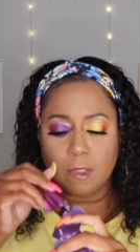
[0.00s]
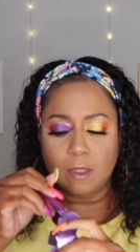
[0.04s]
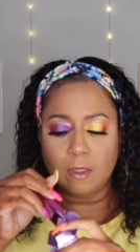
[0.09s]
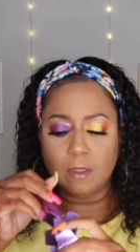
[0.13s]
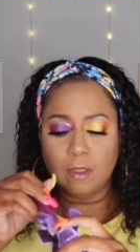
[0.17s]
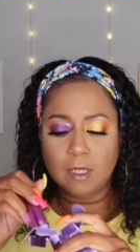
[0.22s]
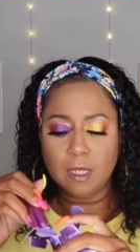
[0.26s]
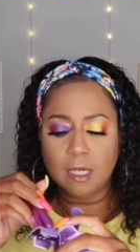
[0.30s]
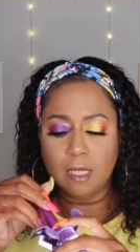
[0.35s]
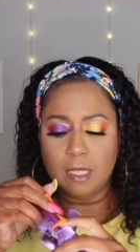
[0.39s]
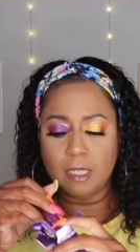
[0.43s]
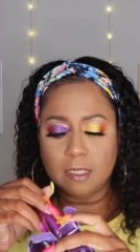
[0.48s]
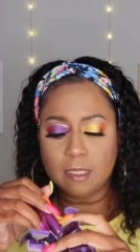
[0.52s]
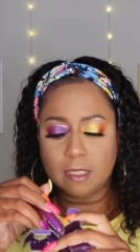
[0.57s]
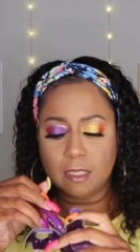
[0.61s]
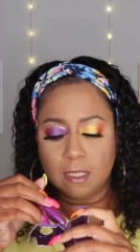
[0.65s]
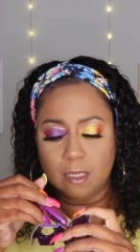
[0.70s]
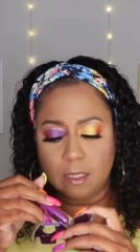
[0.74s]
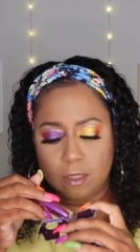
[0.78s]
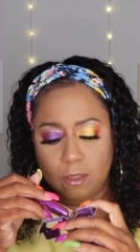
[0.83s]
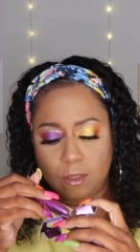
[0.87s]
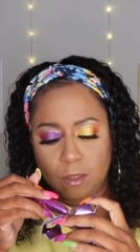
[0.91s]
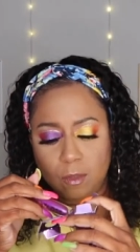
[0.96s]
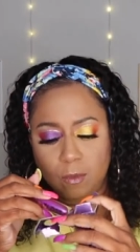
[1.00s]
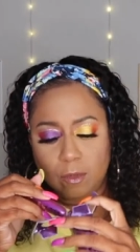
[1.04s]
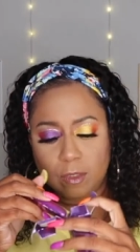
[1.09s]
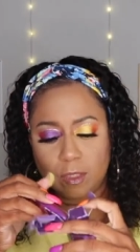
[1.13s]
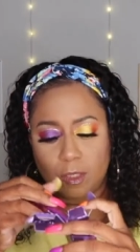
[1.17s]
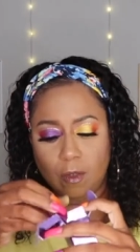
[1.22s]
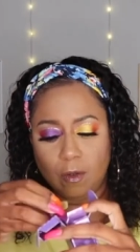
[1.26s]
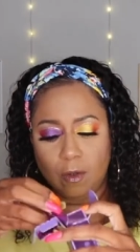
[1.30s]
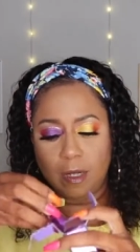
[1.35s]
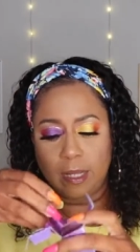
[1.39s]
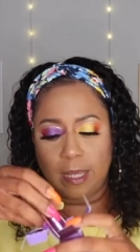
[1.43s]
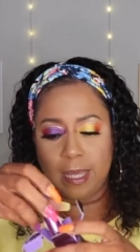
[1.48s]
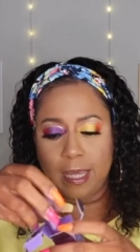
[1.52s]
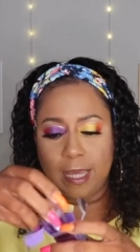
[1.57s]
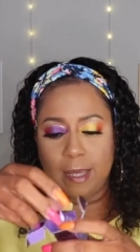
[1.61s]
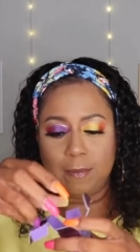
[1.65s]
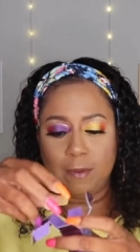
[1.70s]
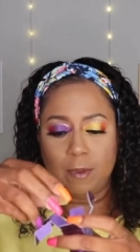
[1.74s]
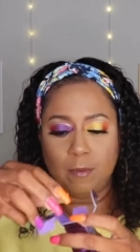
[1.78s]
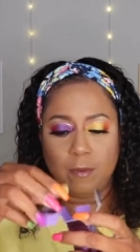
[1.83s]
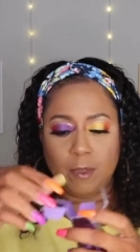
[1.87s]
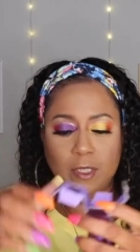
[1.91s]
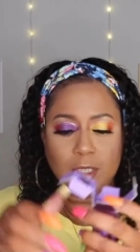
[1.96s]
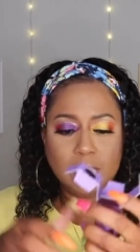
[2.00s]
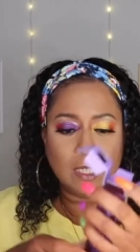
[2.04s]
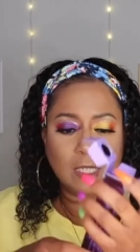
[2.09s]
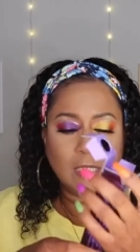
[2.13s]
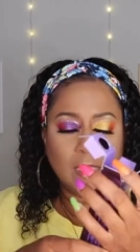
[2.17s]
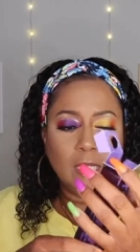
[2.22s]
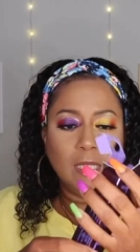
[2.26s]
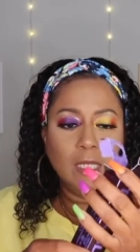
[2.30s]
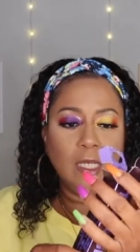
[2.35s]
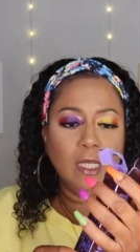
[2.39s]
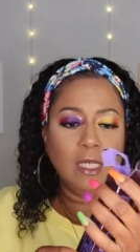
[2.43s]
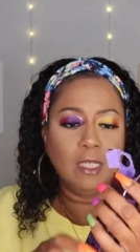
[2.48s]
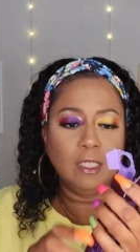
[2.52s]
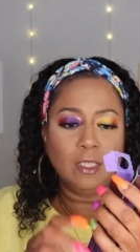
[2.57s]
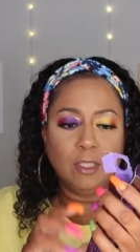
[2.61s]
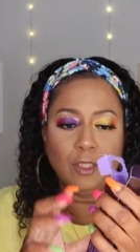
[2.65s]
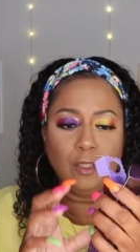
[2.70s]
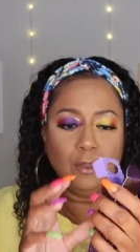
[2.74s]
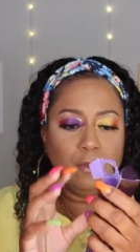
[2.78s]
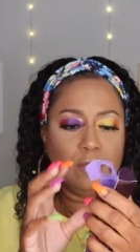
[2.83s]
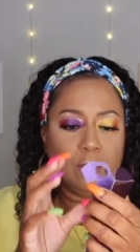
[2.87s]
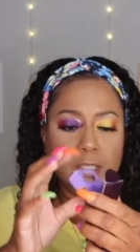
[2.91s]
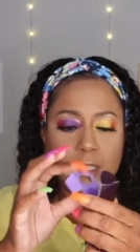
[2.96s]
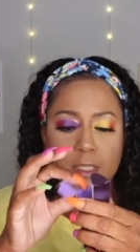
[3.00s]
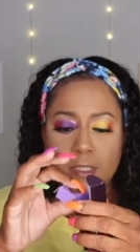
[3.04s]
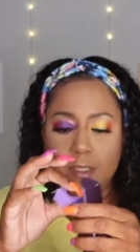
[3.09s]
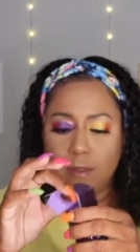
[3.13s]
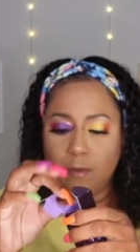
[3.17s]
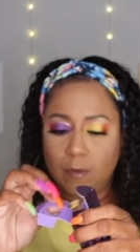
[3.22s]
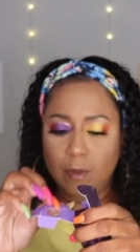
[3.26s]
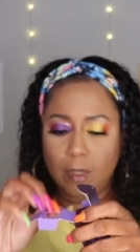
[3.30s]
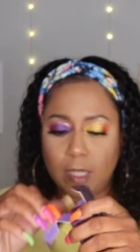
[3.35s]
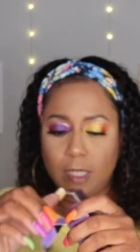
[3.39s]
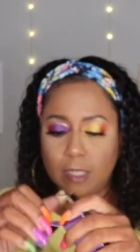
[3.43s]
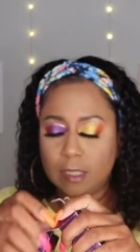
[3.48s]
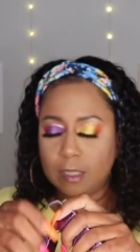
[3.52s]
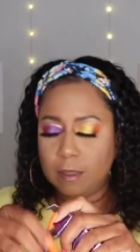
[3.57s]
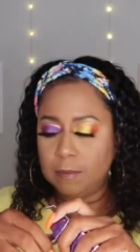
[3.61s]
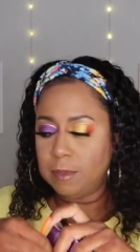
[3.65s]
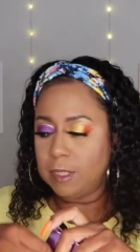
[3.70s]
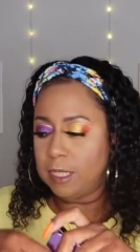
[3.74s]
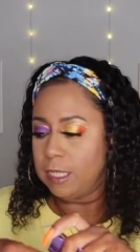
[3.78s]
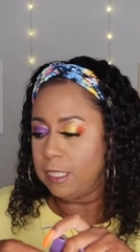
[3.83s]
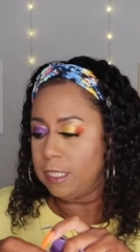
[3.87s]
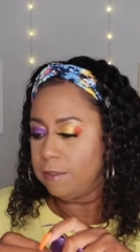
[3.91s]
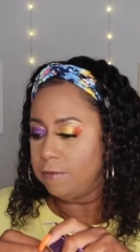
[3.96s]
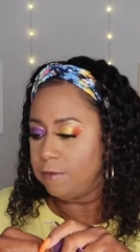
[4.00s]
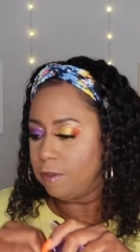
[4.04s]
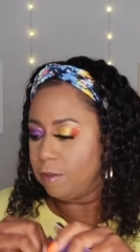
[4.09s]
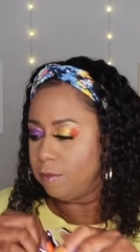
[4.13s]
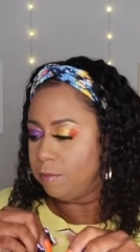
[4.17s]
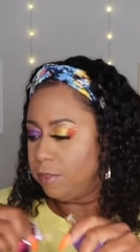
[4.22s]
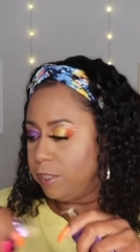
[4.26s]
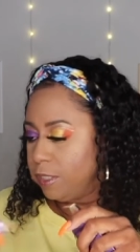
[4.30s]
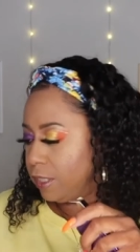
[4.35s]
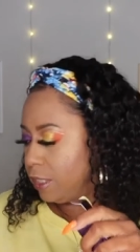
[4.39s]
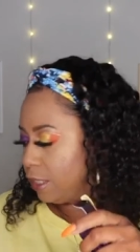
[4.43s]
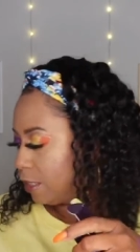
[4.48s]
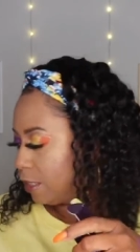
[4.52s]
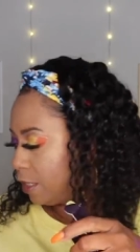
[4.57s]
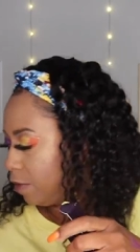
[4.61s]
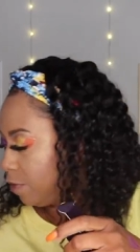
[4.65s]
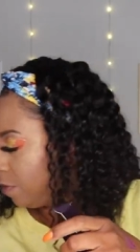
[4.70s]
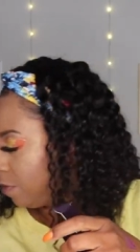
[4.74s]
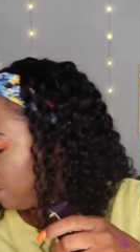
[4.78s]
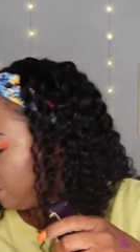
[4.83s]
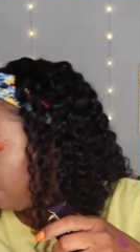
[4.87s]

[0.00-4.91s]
You guys, you know what's going to happen once I do this. Watch, I'm not even going to put this stuff